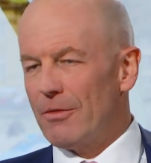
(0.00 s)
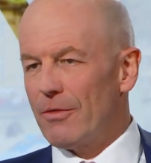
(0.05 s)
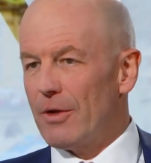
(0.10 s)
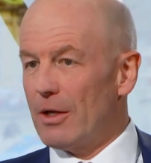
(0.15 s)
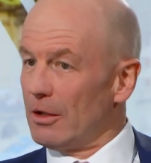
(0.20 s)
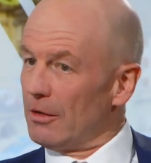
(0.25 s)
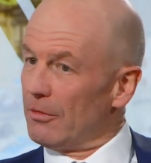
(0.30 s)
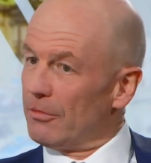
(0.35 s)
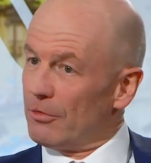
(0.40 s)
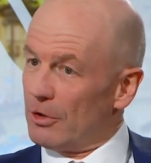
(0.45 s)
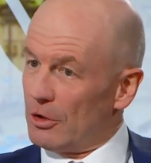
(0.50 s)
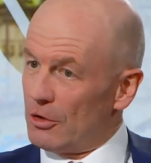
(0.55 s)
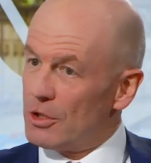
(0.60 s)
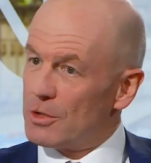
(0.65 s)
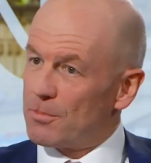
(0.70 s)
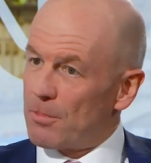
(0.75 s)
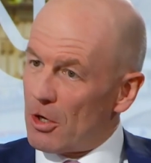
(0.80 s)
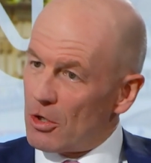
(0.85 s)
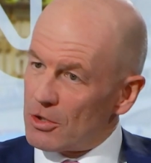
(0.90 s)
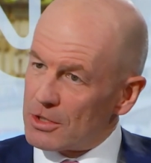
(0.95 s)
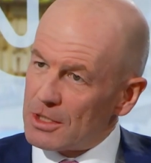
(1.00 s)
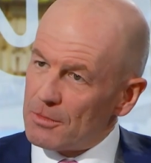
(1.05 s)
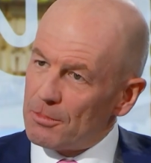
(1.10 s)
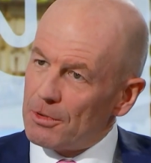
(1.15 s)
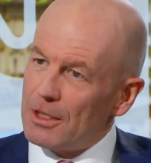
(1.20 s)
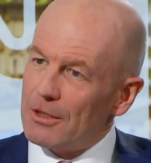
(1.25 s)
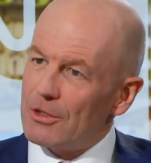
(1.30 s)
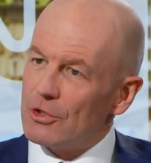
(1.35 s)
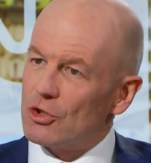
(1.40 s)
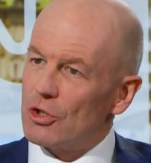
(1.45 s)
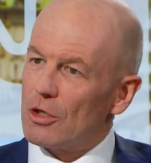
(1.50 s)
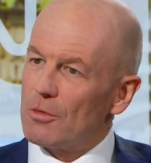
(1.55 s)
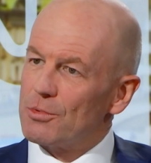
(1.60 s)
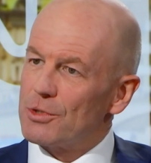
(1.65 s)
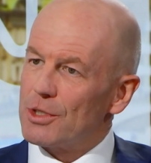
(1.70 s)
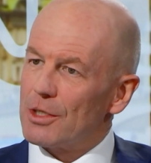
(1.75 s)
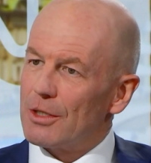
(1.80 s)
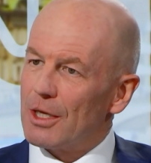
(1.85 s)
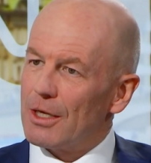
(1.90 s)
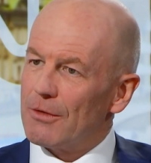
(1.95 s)
They'll lose possibly the
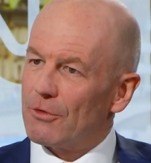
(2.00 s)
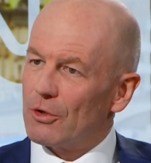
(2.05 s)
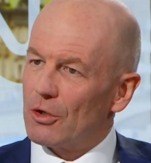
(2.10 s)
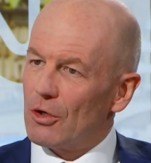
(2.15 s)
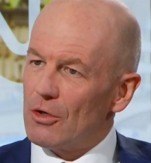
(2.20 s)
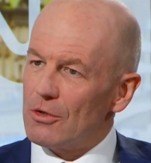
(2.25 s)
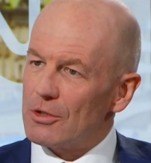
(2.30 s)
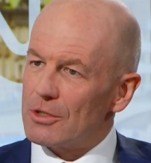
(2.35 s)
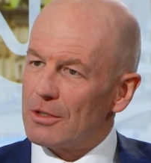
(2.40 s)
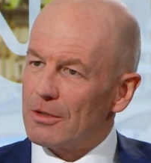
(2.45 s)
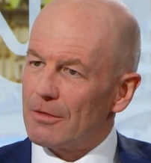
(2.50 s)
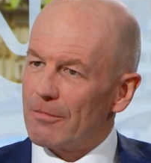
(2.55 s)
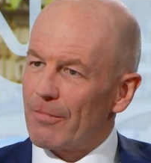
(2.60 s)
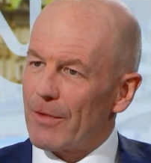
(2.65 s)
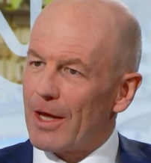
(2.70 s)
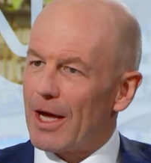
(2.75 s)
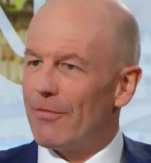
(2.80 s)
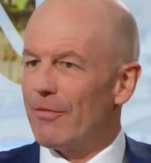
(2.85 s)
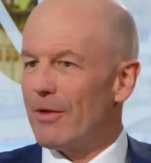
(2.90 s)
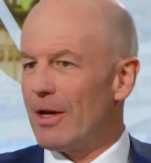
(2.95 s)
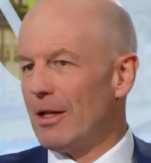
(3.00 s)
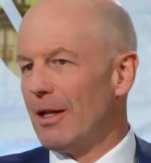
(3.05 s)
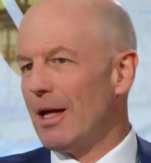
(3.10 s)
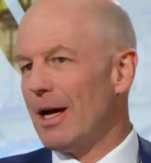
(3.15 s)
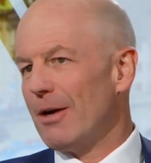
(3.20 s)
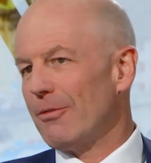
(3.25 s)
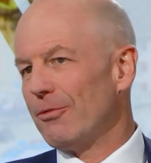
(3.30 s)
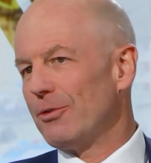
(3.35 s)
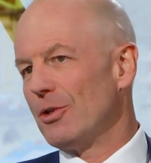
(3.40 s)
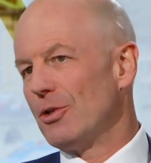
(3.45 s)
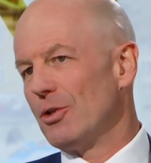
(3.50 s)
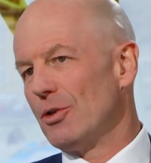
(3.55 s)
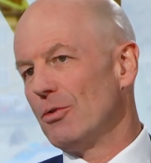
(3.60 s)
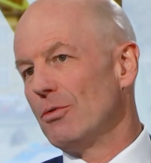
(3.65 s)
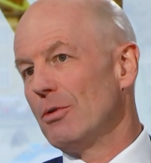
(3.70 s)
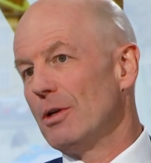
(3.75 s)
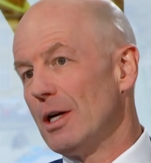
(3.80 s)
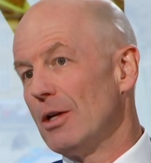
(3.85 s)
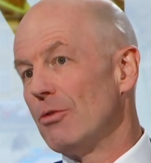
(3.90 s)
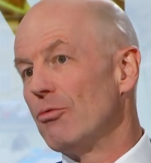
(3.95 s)
jobs that they've got, and they'll have to
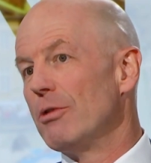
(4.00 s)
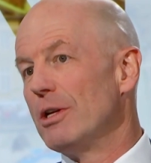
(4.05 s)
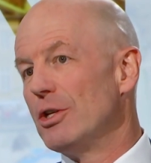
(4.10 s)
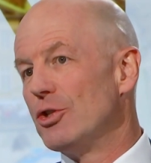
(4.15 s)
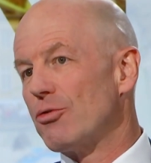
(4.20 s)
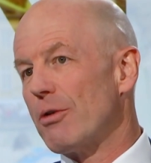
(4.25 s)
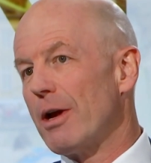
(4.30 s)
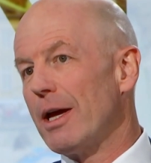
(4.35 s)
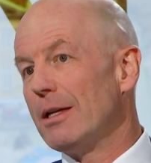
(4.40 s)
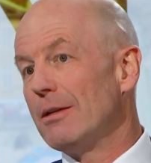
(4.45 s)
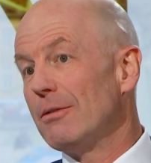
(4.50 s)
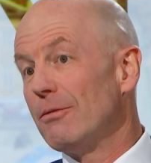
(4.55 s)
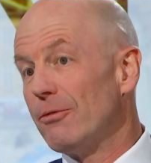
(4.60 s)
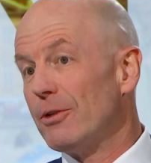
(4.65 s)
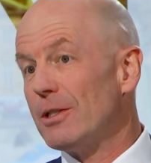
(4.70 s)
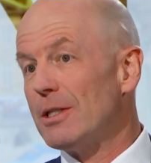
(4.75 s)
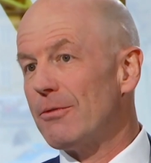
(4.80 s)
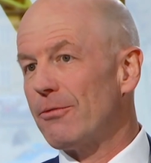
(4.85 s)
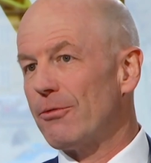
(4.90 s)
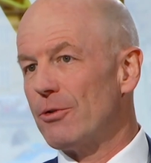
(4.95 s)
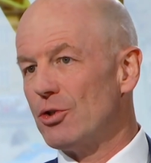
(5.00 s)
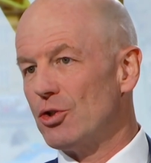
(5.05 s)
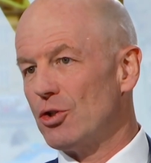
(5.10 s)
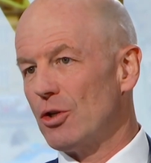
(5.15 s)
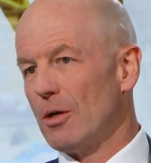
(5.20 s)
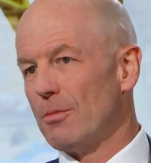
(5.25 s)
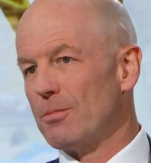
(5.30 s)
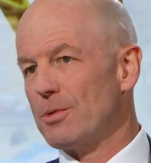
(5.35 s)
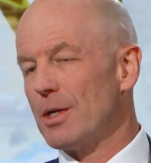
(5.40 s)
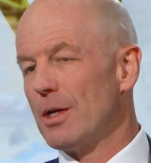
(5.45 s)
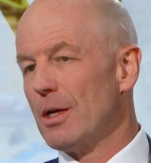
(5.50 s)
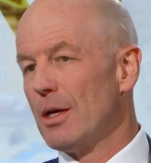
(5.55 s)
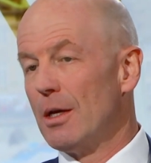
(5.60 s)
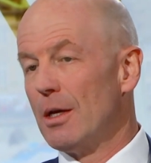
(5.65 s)
do and retrain for different jobs.